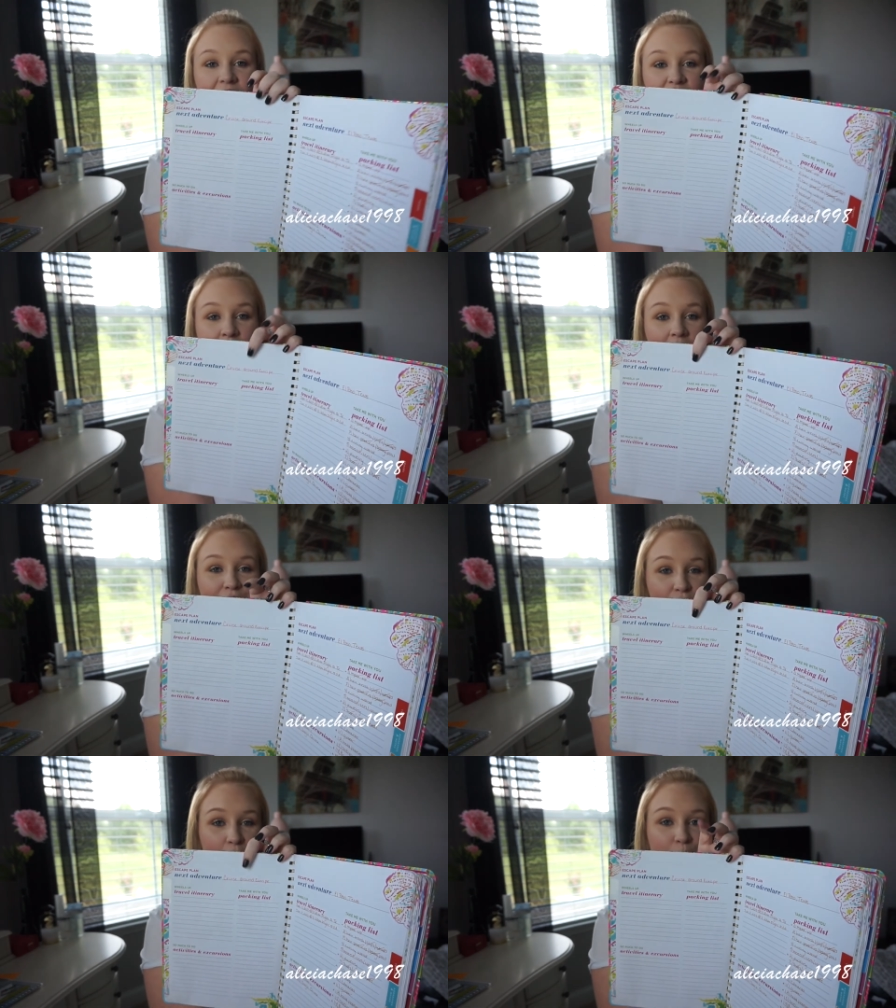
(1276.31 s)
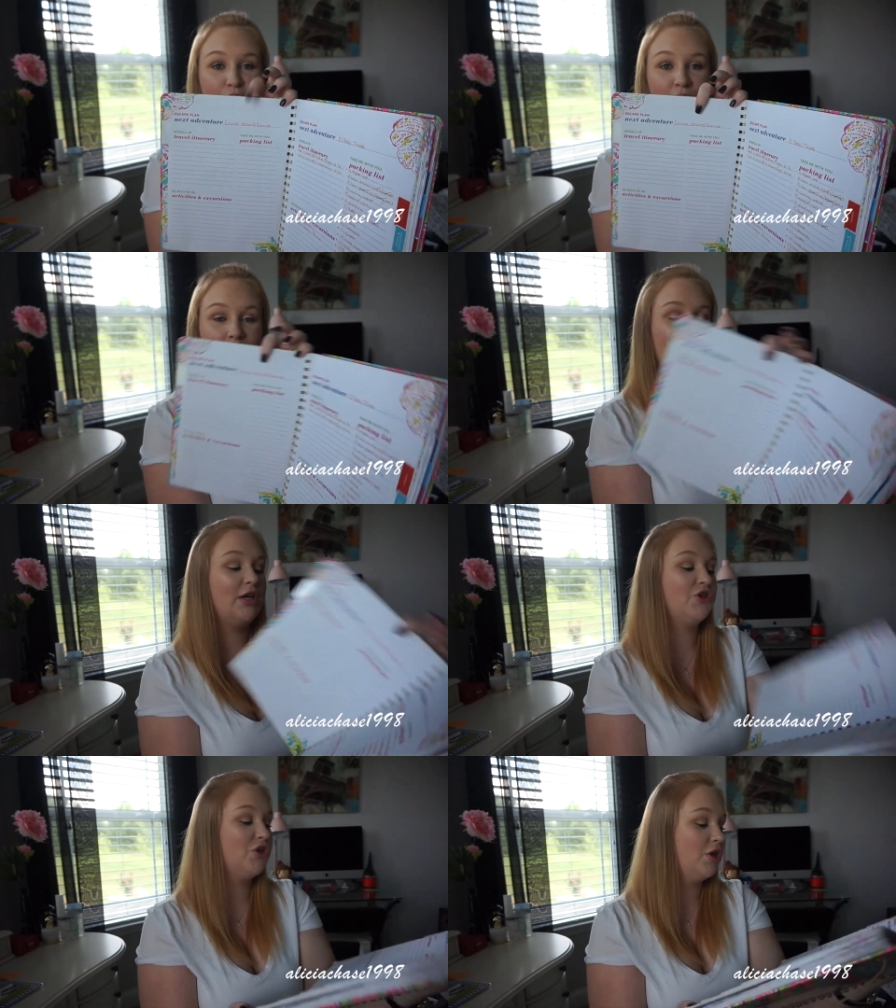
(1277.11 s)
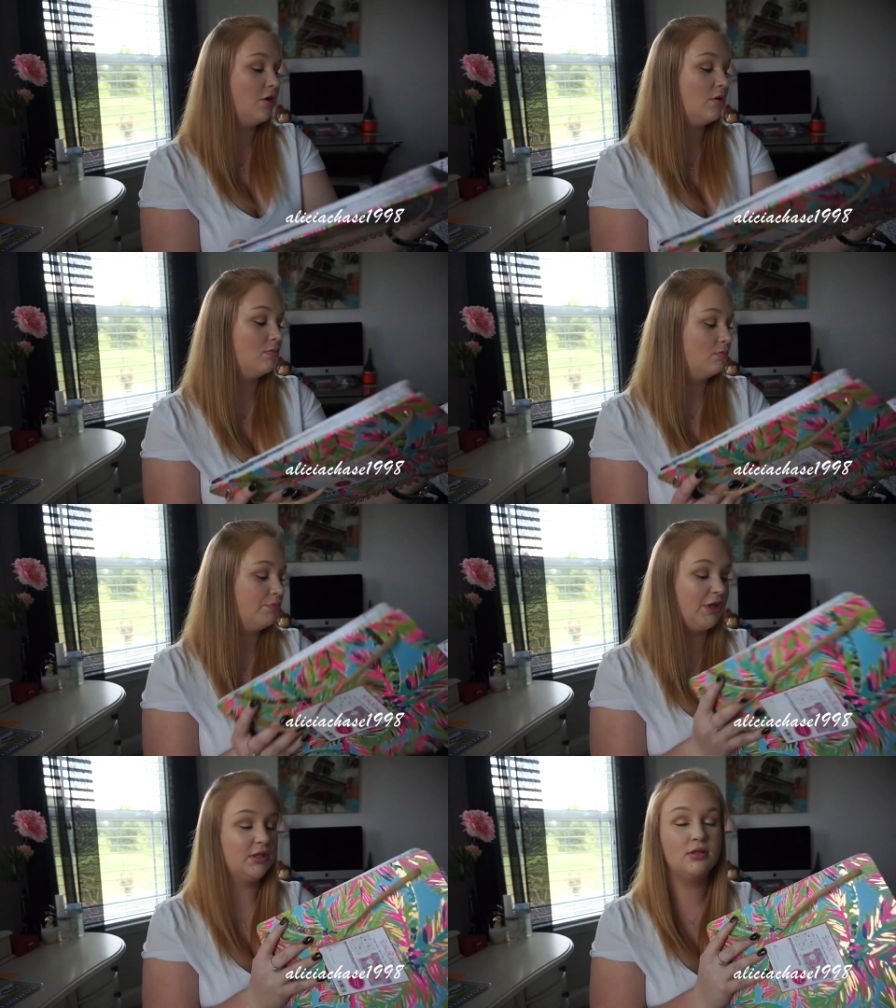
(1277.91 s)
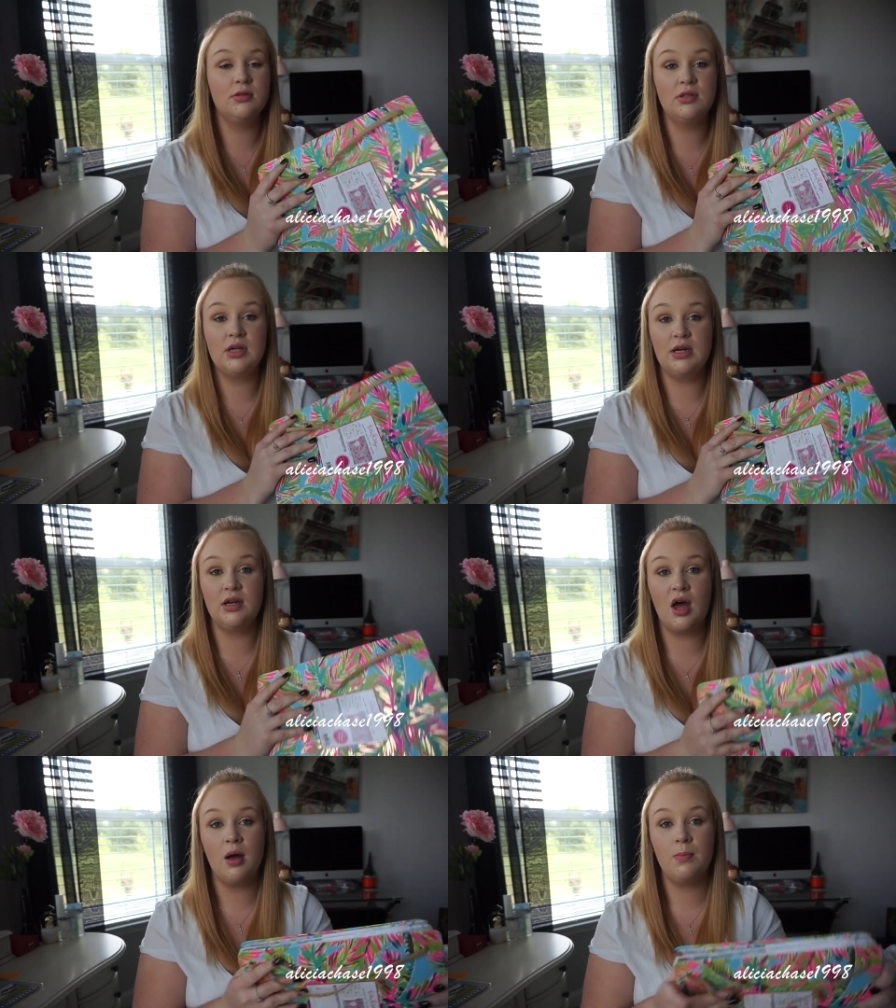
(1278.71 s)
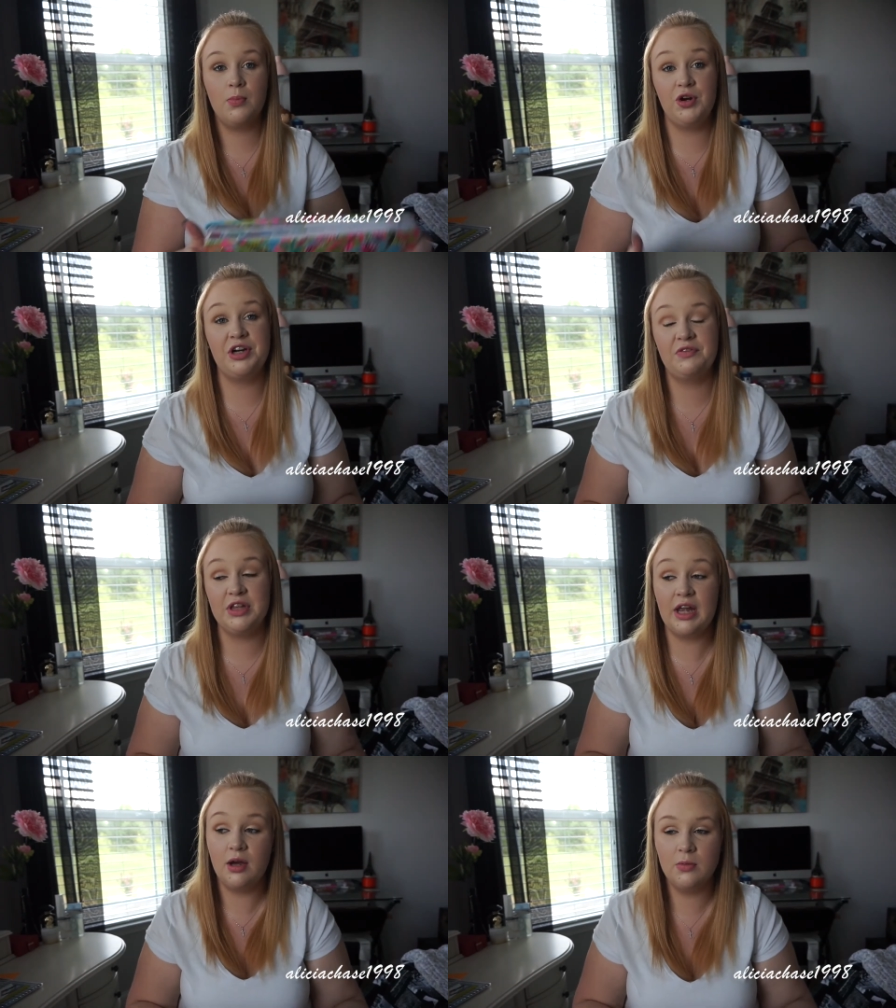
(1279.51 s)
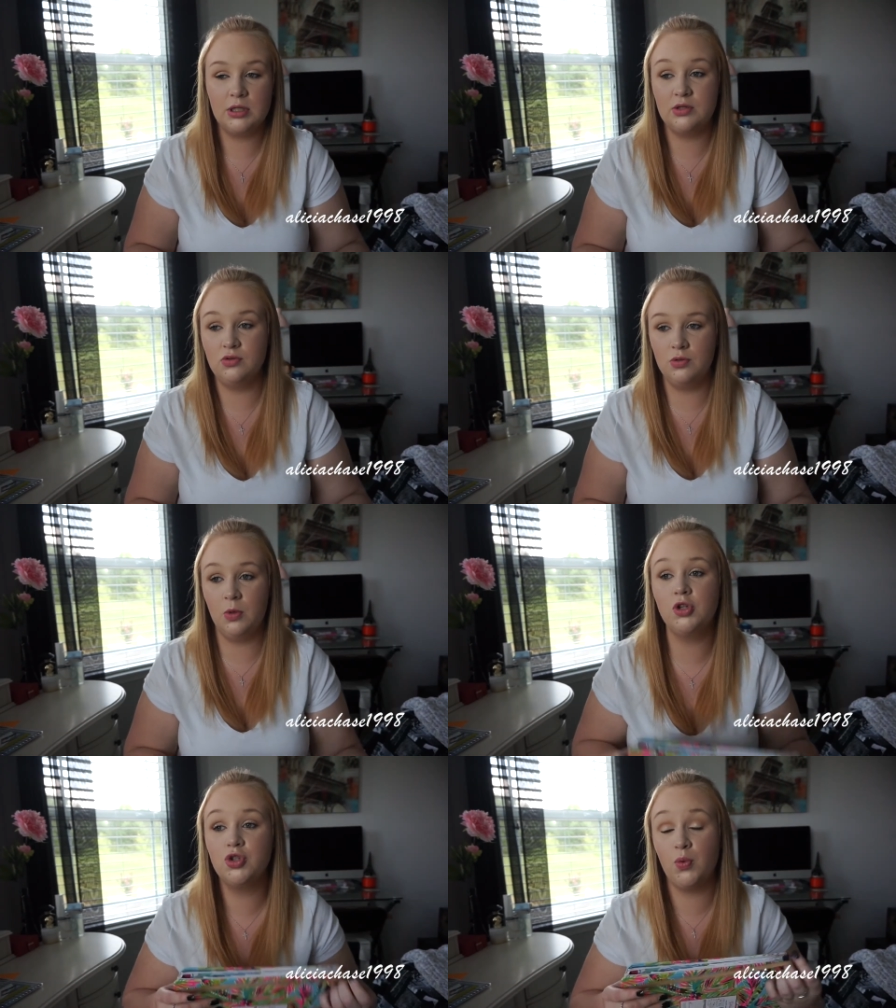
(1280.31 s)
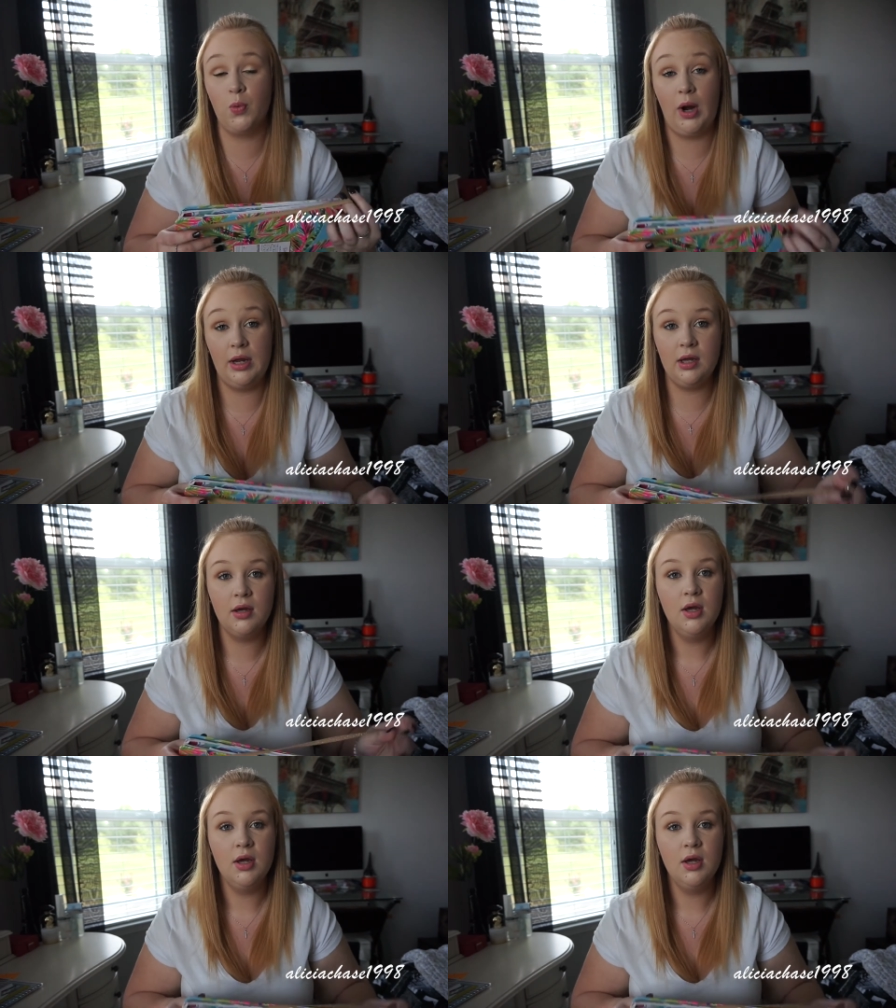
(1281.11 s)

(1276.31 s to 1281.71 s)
for my Europe trip last year, but ended up printing everything out because it was too much to write.